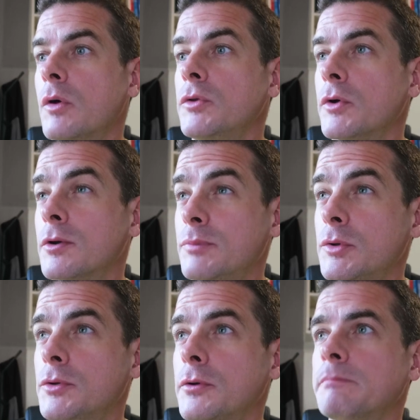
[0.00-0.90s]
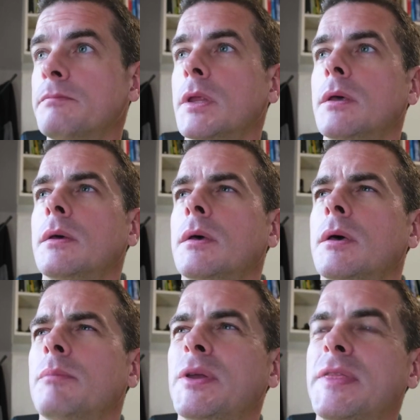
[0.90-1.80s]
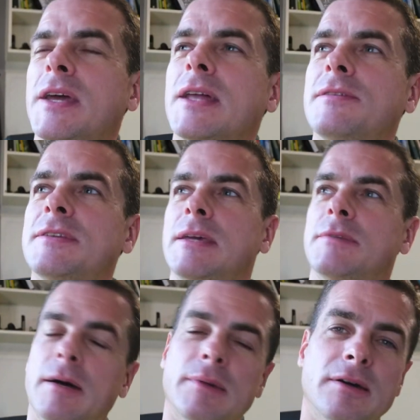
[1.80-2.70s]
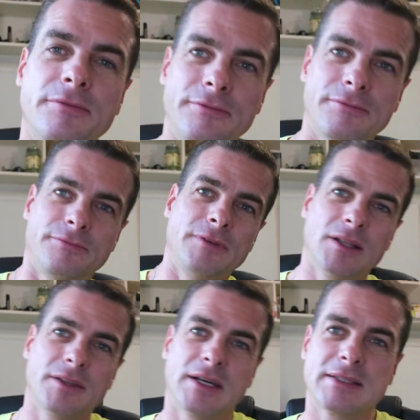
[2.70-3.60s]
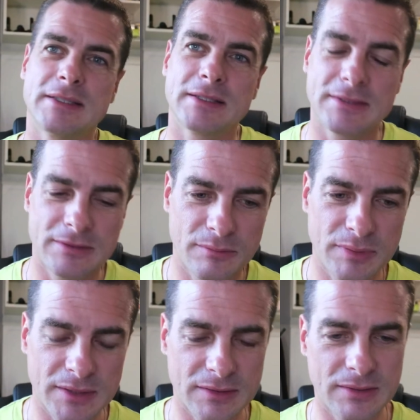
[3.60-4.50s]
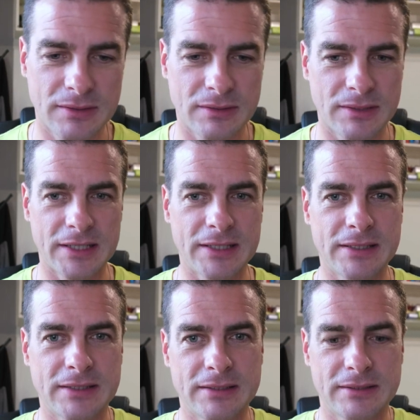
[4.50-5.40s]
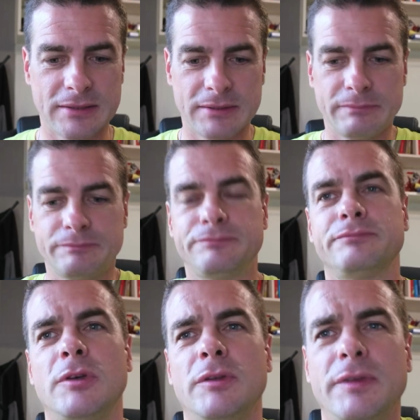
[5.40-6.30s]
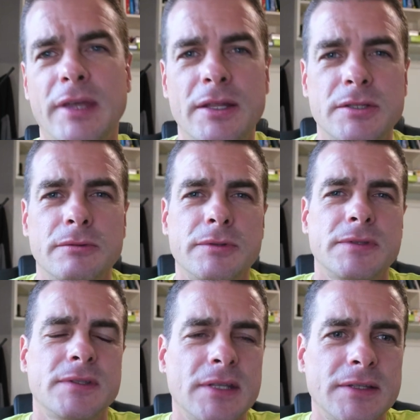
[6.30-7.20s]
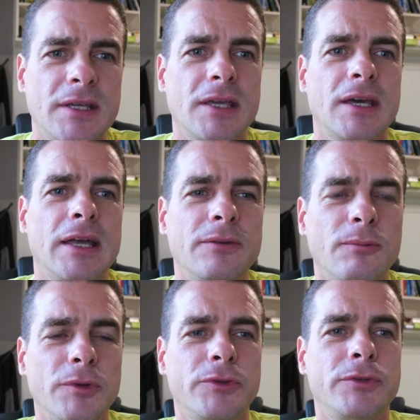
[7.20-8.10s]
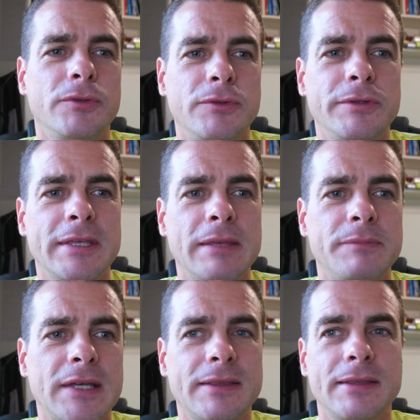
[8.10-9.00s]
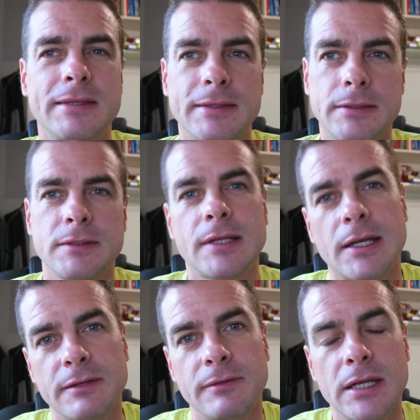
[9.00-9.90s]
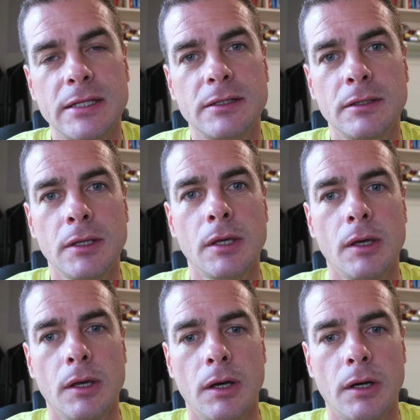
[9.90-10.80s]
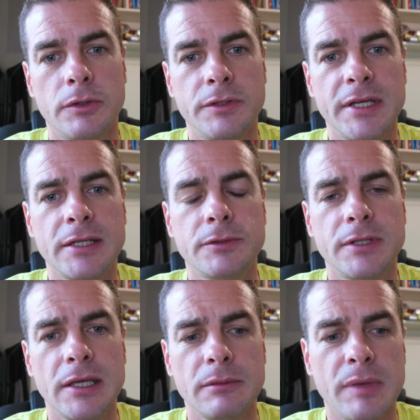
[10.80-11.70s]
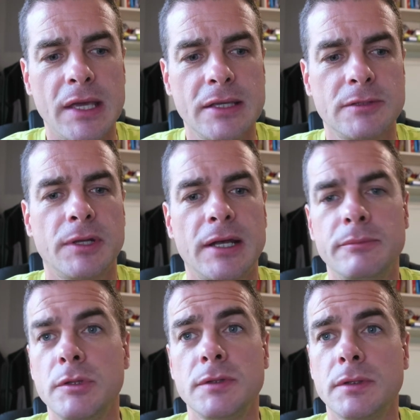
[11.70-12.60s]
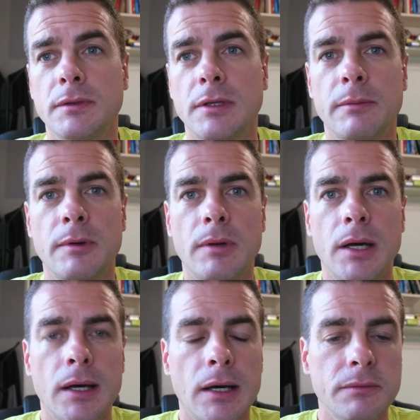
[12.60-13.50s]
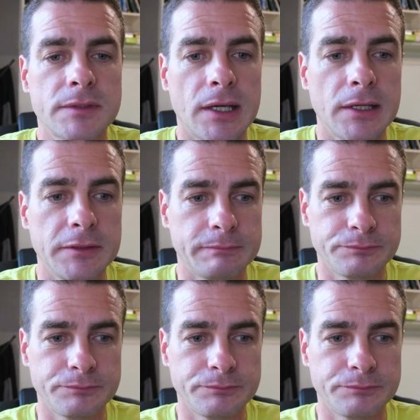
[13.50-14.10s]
your computer. But then at the same time, I feel that it's a bit like a dangerous setting. I don't want to keep that deactivated on a day-to-day basis when I'm using the camera outside.